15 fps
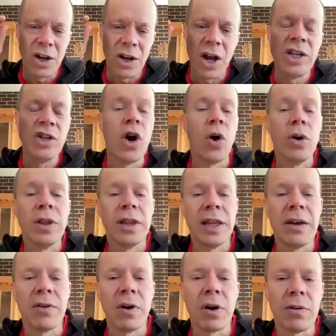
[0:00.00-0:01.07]
and I know that
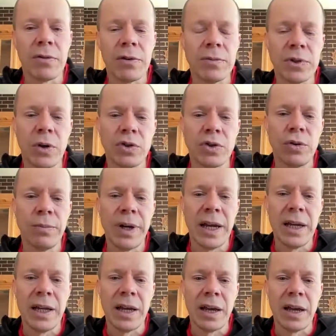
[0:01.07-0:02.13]
they've got it from social
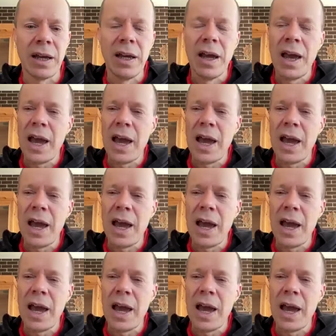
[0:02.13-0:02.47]
media.